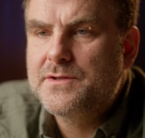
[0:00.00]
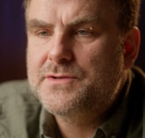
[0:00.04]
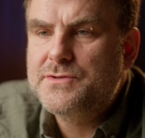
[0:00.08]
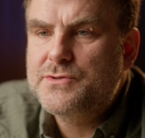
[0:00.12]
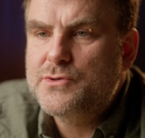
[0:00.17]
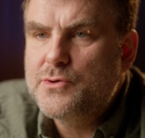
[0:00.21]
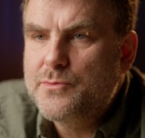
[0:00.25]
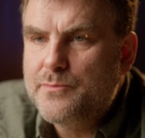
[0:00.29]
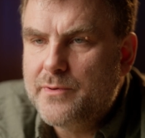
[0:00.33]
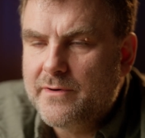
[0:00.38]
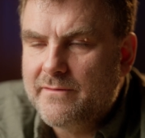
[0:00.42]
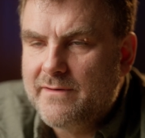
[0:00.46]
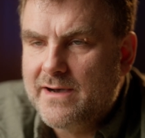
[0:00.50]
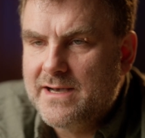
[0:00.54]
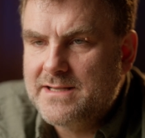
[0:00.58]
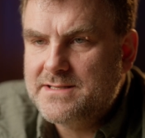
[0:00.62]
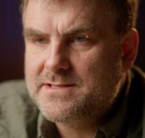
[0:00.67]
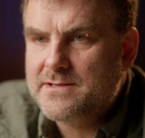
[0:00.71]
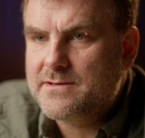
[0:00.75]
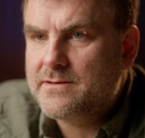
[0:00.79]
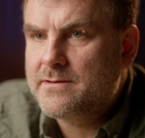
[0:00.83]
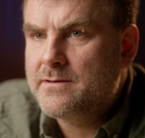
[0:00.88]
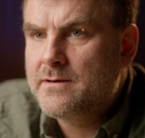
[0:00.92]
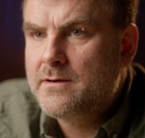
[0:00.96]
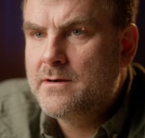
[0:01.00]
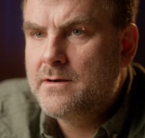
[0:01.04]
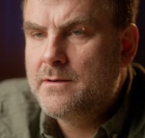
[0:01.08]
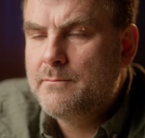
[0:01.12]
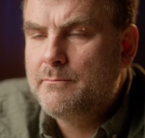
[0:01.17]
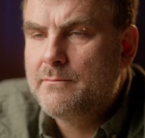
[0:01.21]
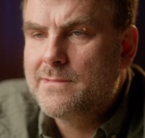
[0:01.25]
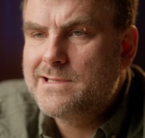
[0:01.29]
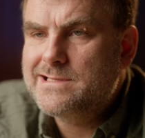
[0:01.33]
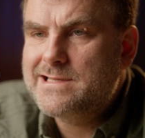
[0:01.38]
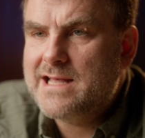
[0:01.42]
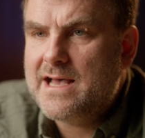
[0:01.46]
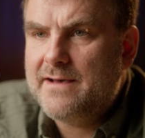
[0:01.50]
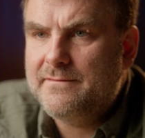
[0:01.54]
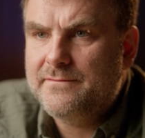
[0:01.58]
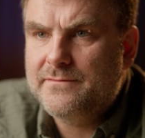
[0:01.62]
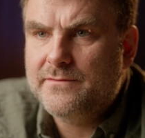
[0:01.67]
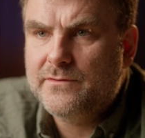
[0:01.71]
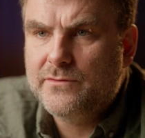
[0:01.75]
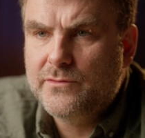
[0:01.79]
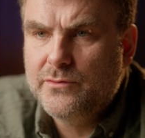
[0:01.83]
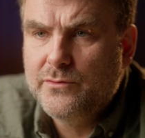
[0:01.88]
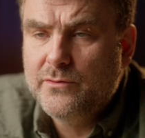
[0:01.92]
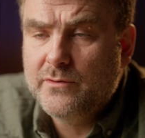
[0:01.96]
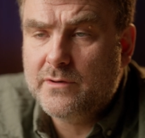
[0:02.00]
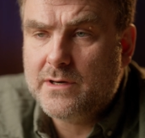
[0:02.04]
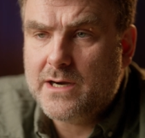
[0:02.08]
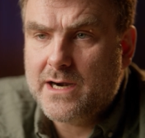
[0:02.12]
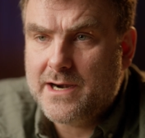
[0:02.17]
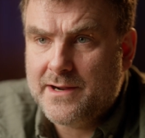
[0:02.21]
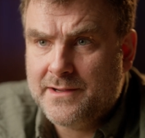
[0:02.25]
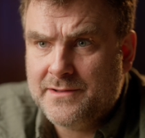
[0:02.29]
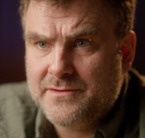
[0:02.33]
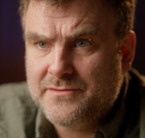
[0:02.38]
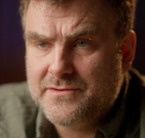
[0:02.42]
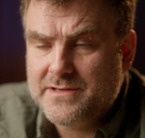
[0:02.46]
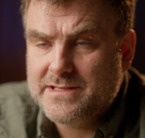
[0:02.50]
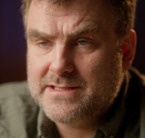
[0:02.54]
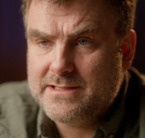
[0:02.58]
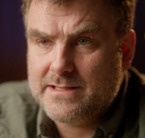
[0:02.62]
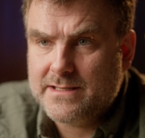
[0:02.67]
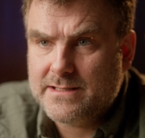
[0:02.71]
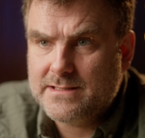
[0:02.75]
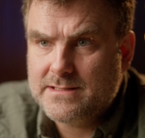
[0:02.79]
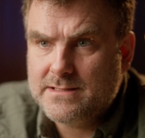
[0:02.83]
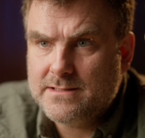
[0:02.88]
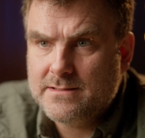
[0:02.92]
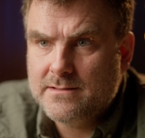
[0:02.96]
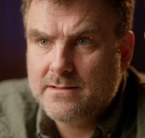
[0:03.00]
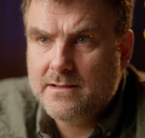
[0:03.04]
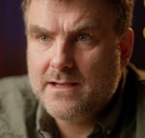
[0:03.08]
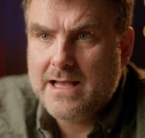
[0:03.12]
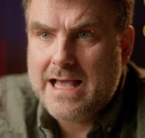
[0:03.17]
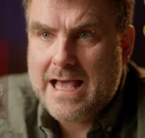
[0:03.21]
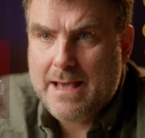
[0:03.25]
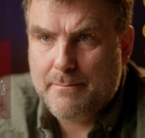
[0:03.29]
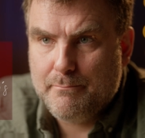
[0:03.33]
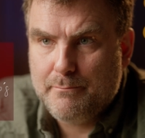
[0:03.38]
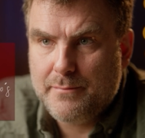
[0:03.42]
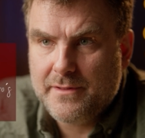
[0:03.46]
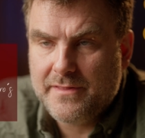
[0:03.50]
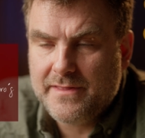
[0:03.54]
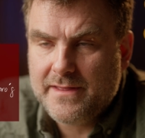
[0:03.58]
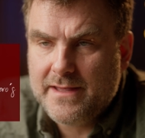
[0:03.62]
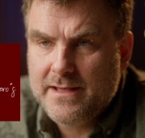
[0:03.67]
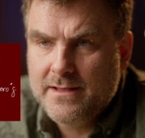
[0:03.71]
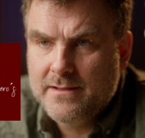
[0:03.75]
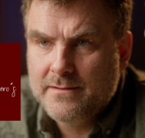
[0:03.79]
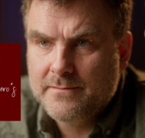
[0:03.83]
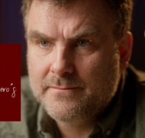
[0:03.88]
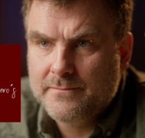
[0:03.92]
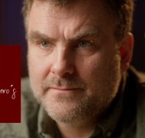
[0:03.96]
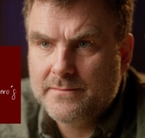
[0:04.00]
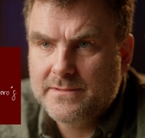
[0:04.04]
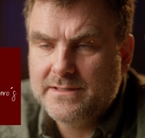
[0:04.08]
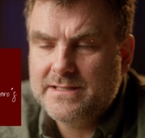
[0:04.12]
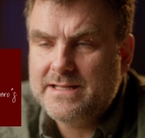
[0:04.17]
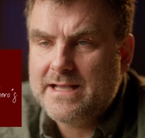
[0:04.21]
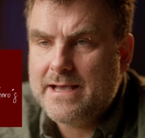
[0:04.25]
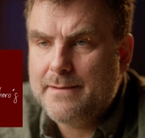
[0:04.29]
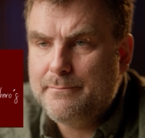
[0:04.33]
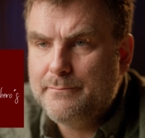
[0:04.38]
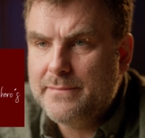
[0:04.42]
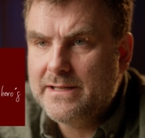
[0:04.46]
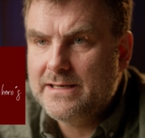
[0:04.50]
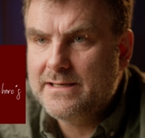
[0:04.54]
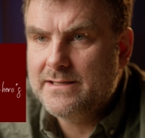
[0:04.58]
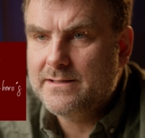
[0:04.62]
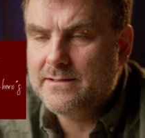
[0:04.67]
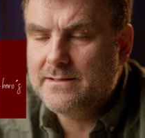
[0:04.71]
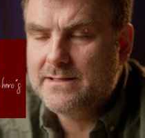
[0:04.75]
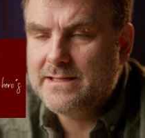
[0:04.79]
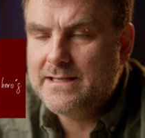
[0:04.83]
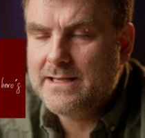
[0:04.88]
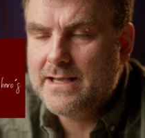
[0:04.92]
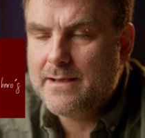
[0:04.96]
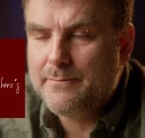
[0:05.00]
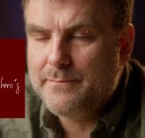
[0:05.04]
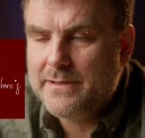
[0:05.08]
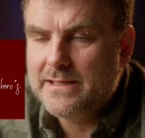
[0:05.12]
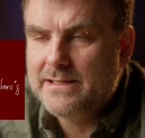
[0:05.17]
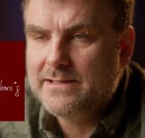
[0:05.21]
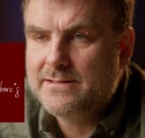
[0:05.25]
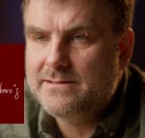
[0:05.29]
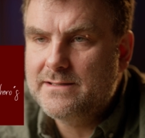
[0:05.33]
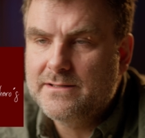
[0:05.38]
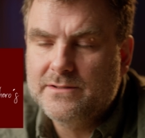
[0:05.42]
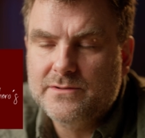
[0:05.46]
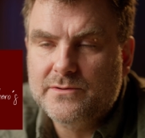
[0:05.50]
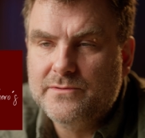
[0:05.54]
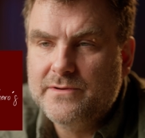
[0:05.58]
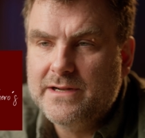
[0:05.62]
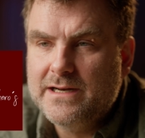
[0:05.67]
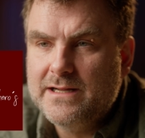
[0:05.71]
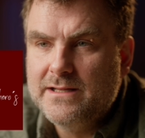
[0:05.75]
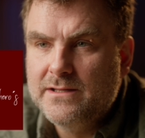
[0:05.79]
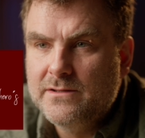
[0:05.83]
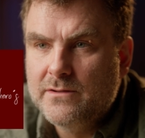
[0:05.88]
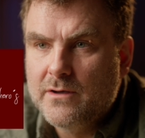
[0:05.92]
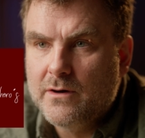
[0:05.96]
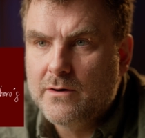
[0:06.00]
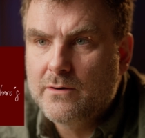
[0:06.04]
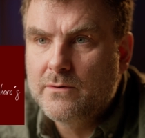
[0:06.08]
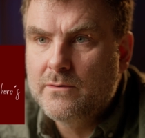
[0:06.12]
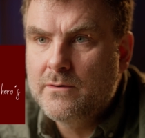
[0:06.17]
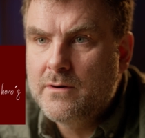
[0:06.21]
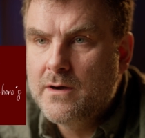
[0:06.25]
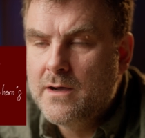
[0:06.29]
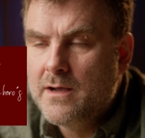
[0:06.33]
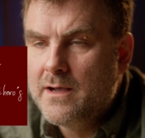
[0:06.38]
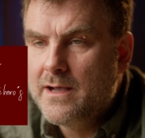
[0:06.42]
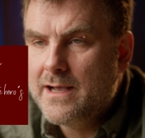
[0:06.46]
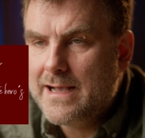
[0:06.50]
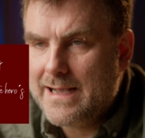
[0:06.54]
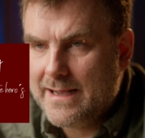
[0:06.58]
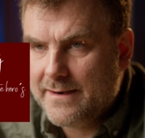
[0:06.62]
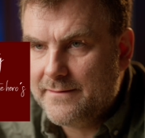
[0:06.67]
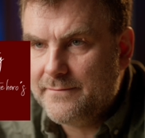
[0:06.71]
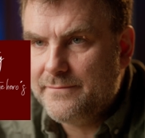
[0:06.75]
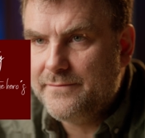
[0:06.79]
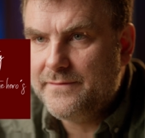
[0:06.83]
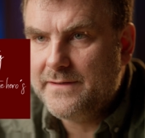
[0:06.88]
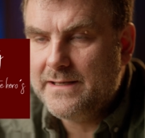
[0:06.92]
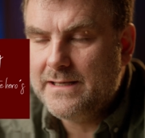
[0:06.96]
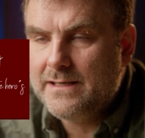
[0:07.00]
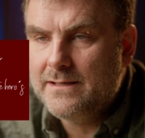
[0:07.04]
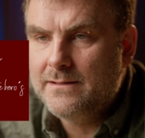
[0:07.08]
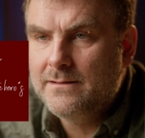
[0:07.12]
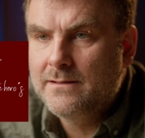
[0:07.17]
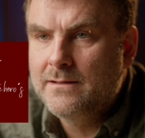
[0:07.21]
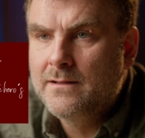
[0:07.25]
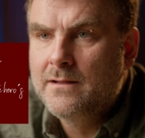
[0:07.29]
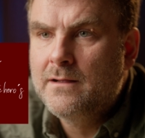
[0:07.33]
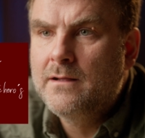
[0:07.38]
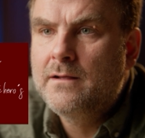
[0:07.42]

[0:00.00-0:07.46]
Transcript: The supervisor must have 2 characteristics: empathy, the ability to really know and feel